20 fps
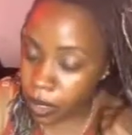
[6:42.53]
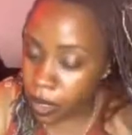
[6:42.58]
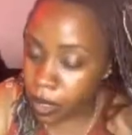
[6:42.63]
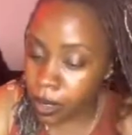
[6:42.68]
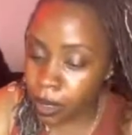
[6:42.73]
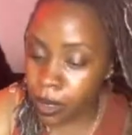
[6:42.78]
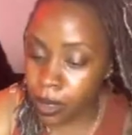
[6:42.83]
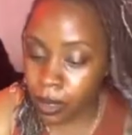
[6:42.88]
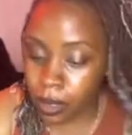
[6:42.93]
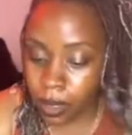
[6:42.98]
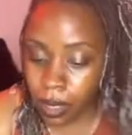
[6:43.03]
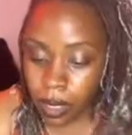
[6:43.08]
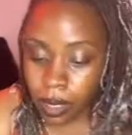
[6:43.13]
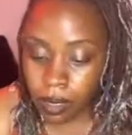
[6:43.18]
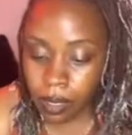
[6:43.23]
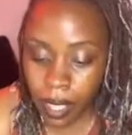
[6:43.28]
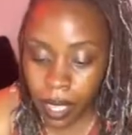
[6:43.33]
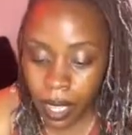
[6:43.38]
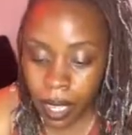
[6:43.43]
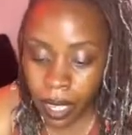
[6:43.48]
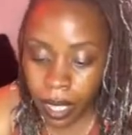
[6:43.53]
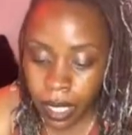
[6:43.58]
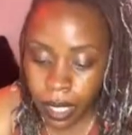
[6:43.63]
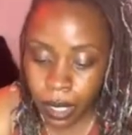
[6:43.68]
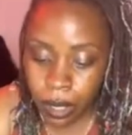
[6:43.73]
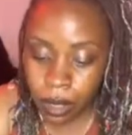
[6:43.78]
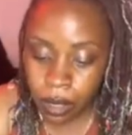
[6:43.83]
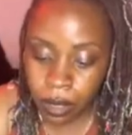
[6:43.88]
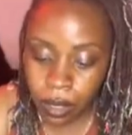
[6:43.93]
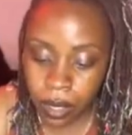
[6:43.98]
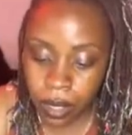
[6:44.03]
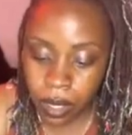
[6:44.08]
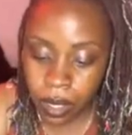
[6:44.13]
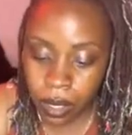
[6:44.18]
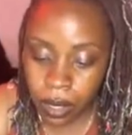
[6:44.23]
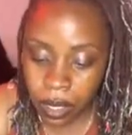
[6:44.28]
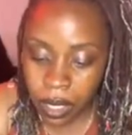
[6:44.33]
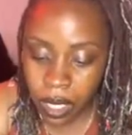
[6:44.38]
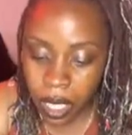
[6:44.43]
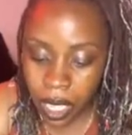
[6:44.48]
of age. So if you're
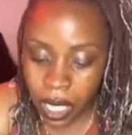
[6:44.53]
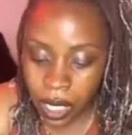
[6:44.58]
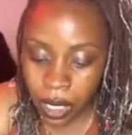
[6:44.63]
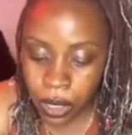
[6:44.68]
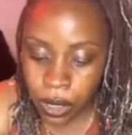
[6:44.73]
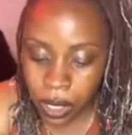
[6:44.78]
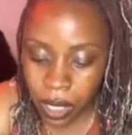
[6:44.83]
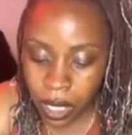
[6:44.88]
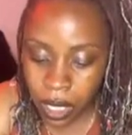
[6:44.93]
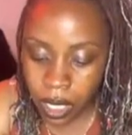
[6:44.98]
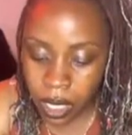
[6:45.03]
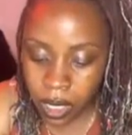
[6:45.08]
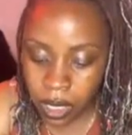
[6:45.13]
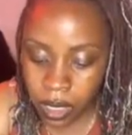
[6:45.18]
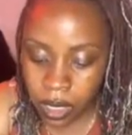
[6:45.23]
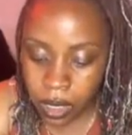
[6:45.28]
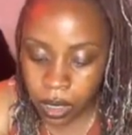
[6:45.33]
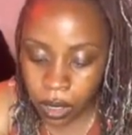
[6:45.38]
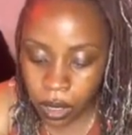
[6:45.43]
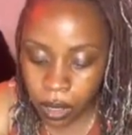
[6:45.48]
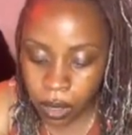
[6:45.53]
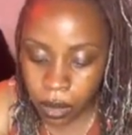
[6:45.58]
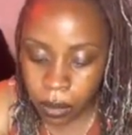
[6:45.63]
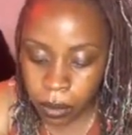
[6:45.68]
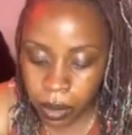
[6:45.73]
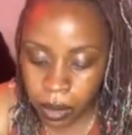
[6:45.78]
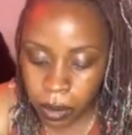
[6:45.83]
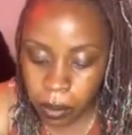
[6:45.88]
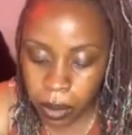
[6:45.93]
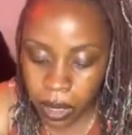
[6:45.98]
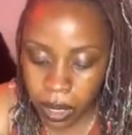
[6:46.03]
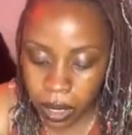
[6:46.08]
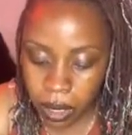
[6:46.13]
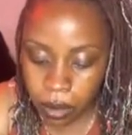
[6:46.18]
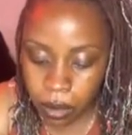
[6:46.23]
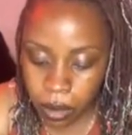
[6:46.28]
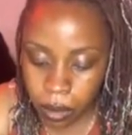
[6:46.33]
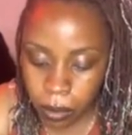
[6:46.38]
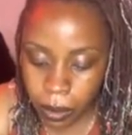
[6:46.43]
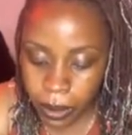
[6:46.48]
underage, you guys, be careful
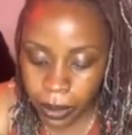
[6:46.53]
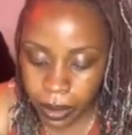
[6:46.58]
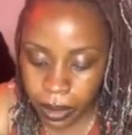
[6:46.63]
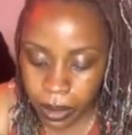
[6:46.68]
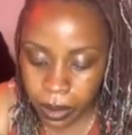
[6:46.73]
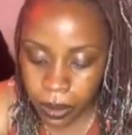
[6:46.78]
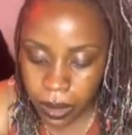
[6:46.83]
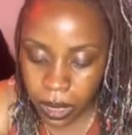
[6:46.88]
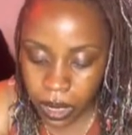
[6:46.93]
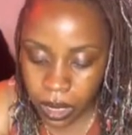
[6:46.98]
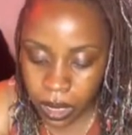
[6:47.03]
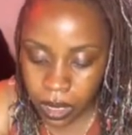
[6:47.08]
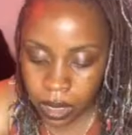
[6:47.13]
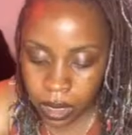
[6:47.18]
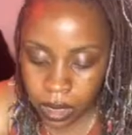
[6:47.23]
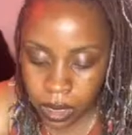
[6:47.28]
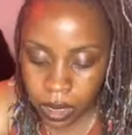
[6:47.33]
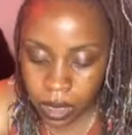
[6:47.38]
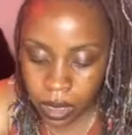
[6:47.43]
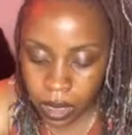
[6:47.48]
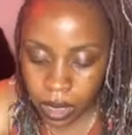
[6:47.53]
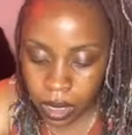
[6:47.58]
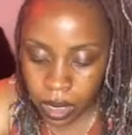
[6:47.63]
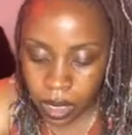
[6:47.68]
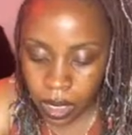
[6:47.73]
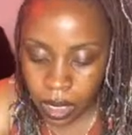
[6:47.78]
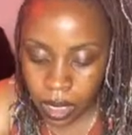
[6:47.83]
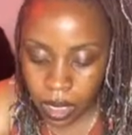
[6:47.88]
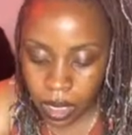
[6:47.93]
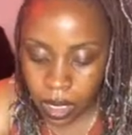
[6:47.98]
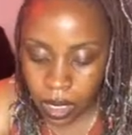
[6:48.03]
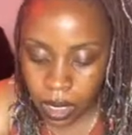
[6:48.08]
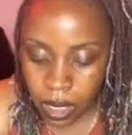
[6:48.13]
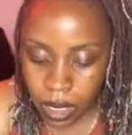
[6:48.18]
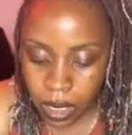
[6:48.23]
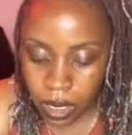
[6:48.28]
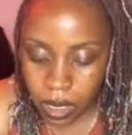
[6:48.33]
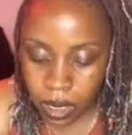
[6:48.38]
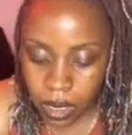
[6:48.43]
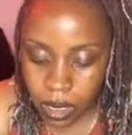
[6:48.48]
about these readings.
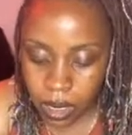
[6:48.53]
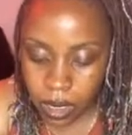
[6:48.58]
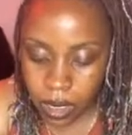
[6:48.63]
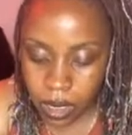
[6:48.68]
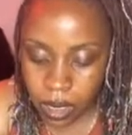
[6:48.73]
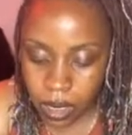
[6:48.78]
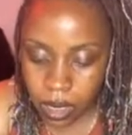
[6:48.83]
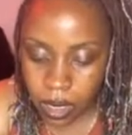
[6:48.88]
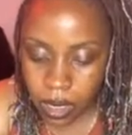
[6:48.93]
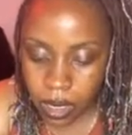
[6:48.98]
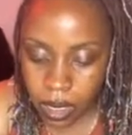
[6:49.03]
Let's see.